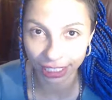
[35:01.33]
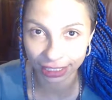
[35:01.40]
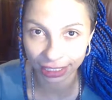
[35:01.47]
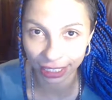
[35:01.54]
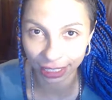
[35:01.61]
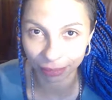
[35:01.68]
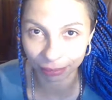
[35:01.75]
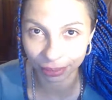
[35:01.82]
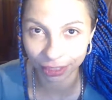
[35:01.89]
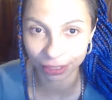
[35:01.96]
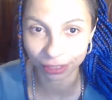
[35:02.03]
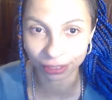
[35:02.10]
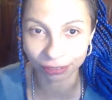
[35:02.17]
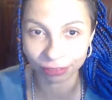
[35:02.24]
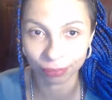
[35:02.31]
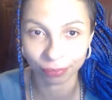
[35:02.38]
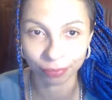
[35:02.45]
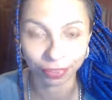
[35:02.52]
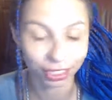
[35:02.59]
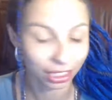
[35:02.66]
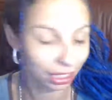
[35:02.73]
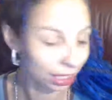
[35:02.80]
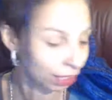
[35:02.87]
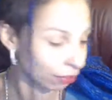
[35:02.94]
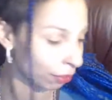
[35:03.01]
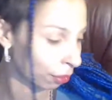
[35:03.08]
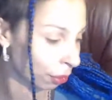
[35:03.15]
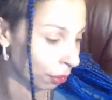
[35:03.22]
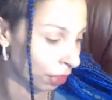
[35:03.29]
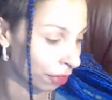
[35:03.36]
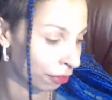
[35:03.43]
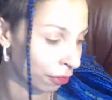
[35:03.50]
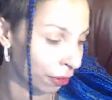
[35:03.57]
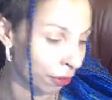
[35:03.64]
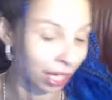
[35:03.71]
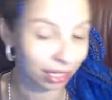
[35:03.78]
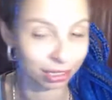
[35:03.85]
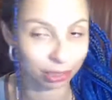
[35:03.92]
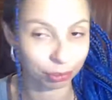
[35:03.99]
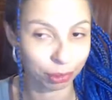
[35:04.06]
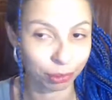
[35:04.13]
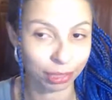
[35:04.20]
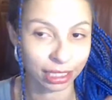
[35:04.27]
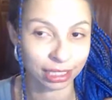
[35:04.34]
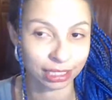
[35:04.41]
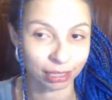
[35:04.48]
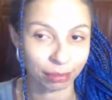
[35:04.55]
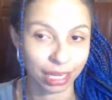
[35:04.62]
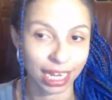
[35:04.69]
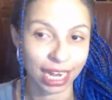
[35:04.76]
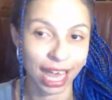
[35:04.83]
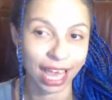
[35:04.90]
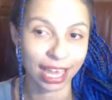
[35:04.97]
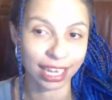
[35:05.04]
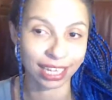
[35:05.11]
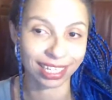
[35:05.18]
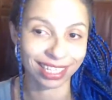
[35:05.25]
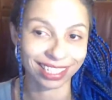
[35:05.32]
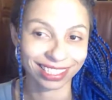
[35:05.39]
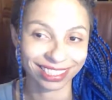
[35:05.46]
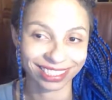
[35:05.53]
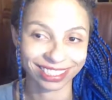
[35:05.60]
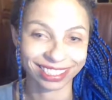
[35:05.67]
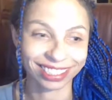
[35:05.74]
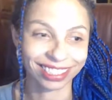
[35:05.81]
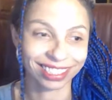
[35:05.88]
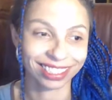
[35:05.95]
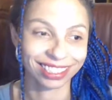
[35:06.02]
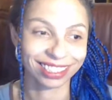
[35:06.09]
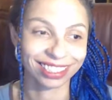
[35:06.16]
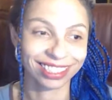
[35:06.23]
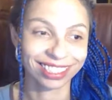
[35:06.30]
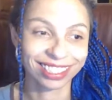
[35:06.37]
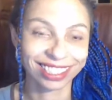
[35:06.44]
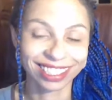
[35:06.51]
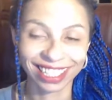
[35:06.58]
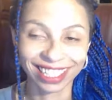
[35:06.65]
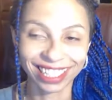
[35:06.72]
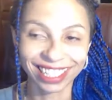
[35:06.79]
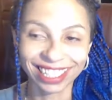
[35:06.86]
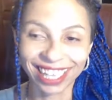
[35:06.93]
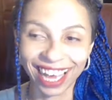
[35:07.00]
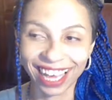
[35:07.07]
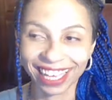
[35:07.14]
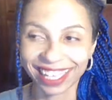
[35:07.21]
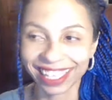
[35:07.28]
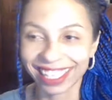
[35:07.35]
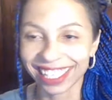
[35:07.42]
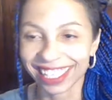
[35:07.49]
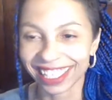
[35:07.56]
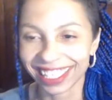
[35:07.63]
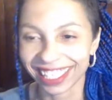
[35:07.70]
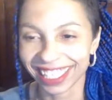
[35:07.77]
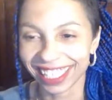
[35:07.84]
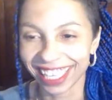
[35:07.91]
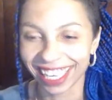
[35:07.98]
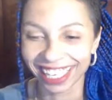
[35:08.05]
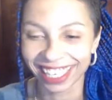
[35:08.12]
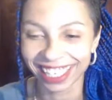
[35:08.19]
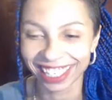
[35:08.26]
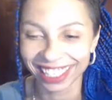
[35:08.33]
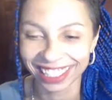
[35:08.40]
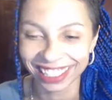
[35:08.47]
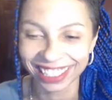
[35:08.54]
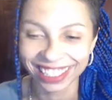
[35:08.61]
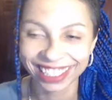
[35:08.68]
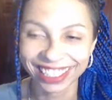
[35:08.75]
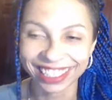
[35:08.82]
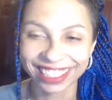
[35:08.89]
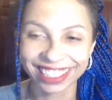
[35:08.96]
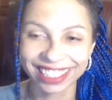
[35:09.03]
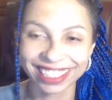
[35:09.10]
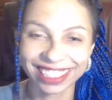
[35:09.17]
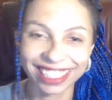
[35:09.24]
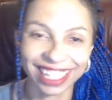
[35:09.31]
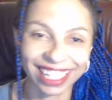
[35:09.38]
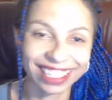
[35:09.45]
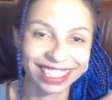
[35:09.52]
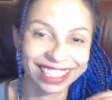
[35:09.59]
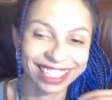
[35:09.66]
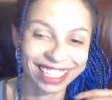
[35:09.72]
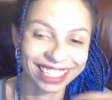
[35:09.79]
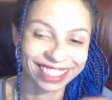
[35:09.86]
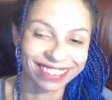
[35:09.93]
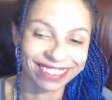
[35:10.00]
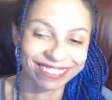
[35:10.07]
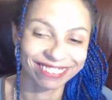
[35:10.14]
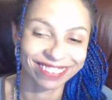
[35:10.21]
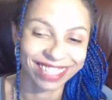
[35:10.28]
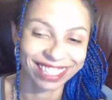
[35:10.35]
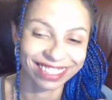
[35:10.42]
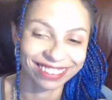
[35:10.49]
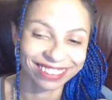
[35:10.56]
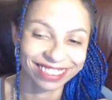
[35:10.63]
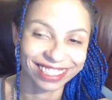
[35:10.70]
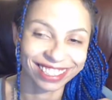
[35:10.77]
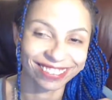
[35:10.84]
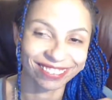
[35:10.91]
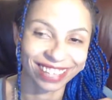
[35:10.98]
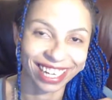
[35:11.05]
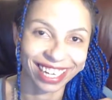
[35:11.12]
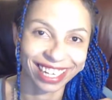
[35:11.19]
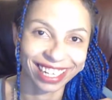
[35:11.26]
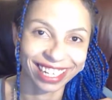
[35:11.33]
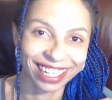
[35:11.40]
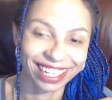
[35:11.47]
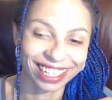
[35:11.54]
time. So if I'm away for a while, it's probably because I'm NIing. NIing. Cheers guys. Thanks for watching. Bye.